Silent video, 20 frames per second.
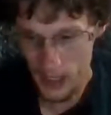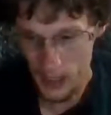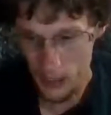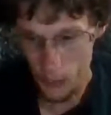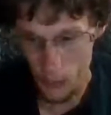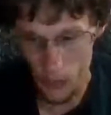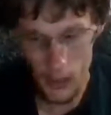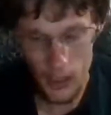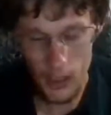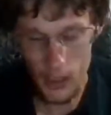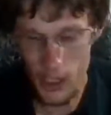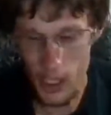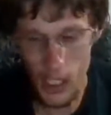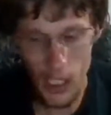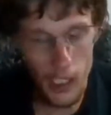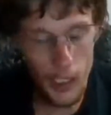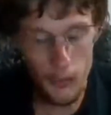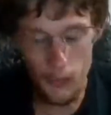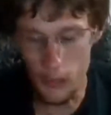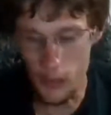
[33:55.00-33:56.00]
which is
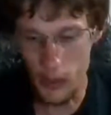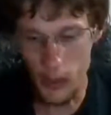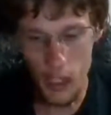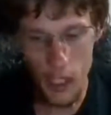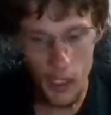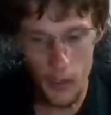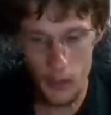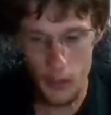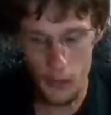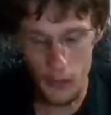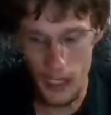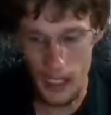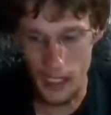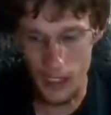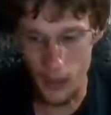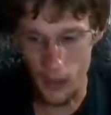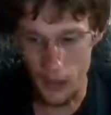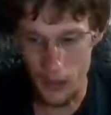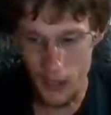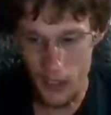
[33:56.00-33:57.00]
over 100
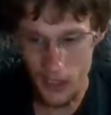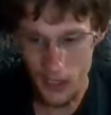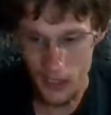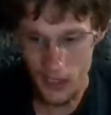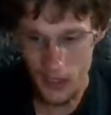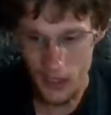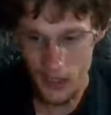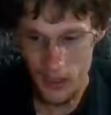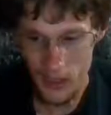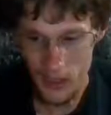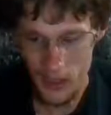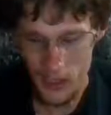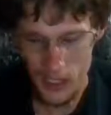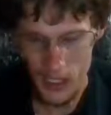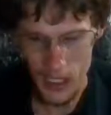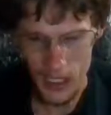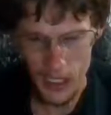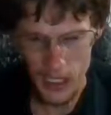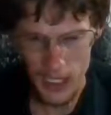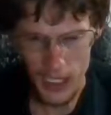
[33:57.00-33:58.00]
miles.
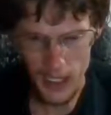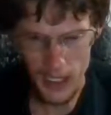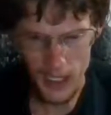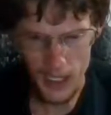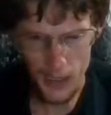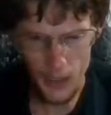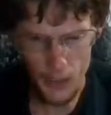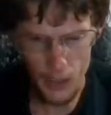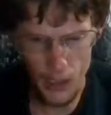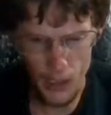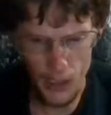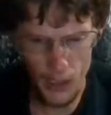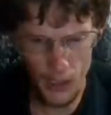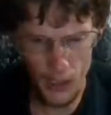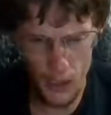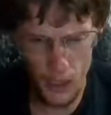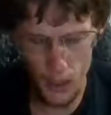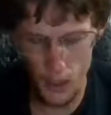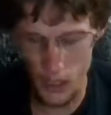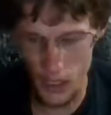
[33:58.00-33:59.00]
I think it's closer to
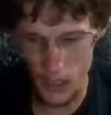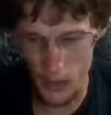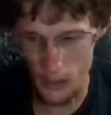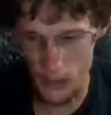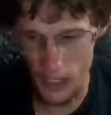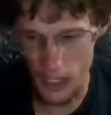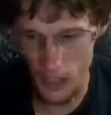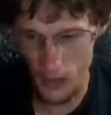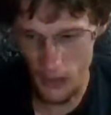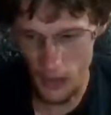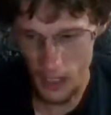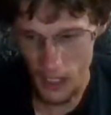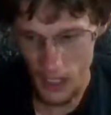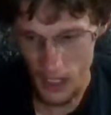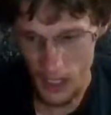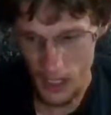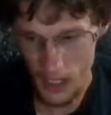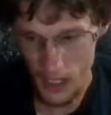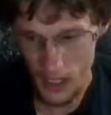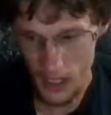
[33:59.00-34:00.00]
200 miles.
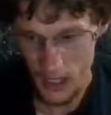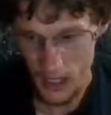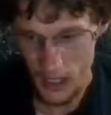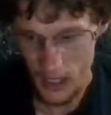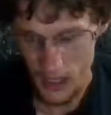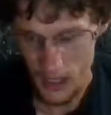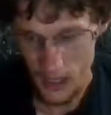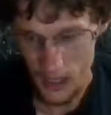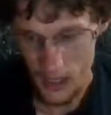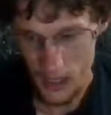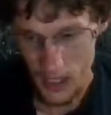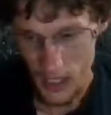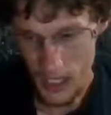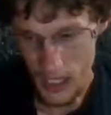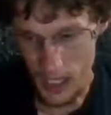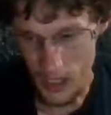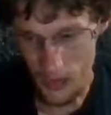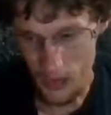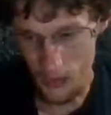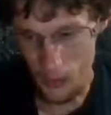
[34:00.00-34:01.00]

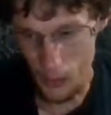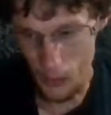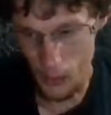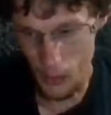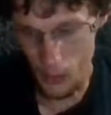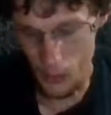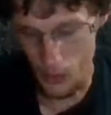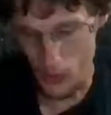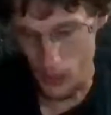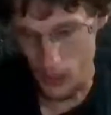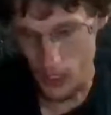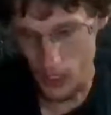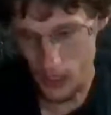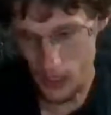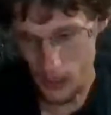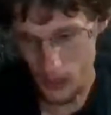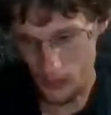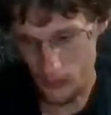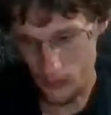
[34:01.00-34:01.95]
I don't know if I'll do it or not.